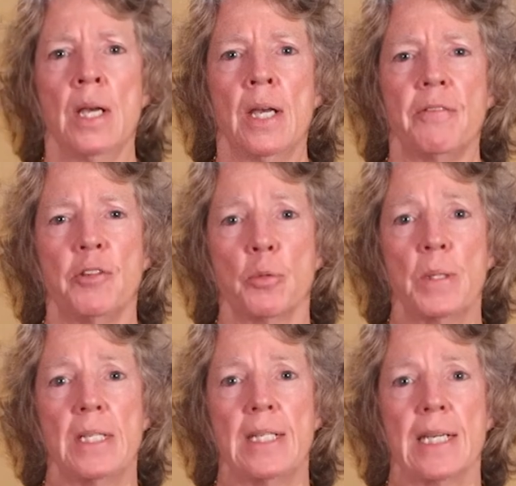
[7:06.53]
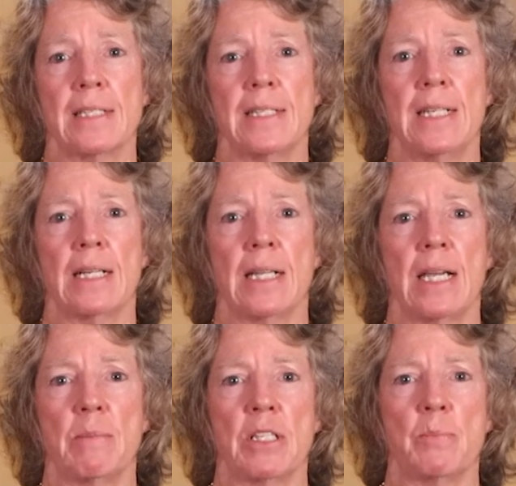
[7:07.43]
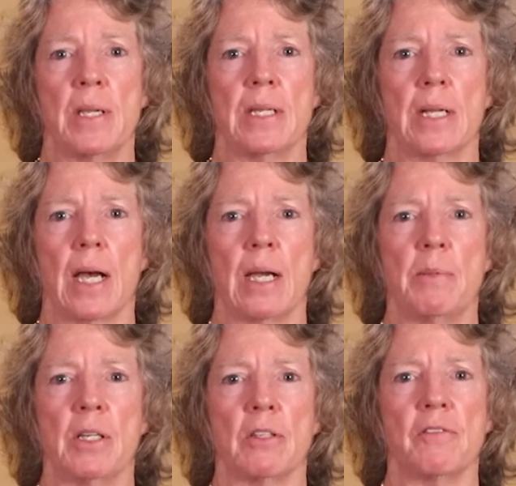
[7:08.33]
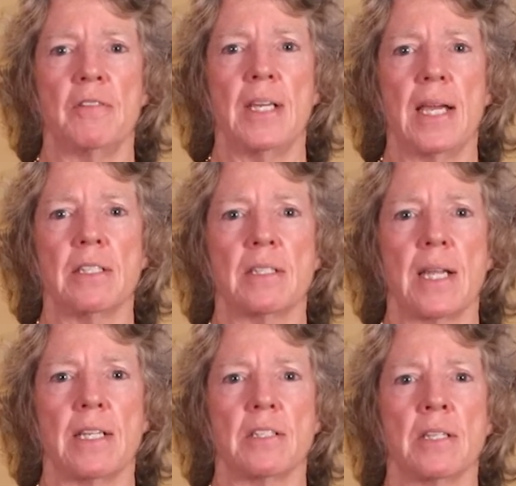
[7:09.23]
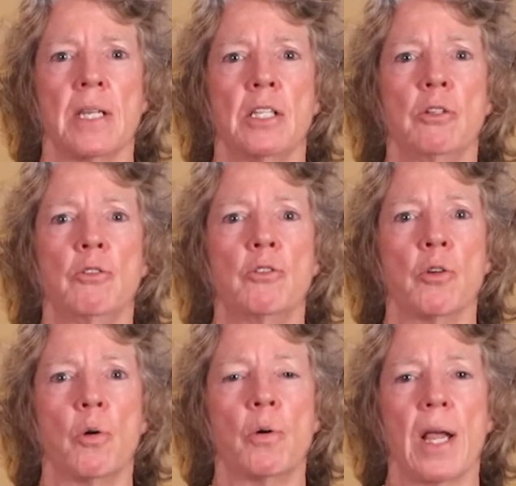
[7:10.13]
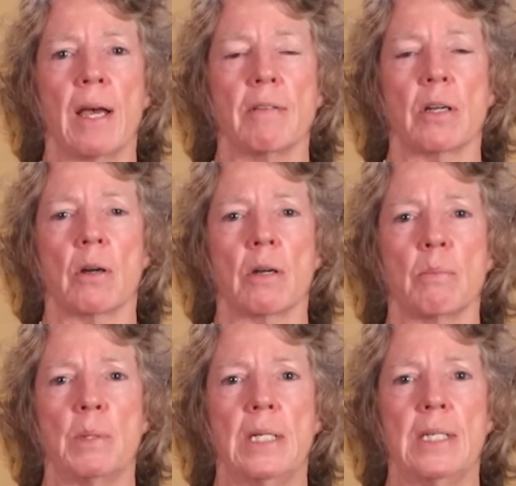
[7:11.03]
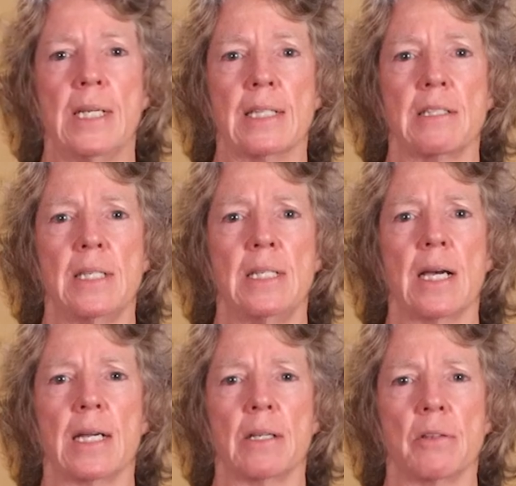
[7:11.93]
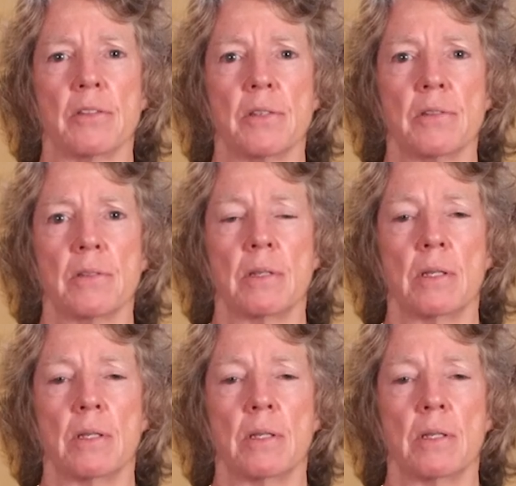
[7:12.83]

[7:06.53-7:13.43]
If your PTSD claim has been denied because VA states you don't have a current PTSD diagnosis,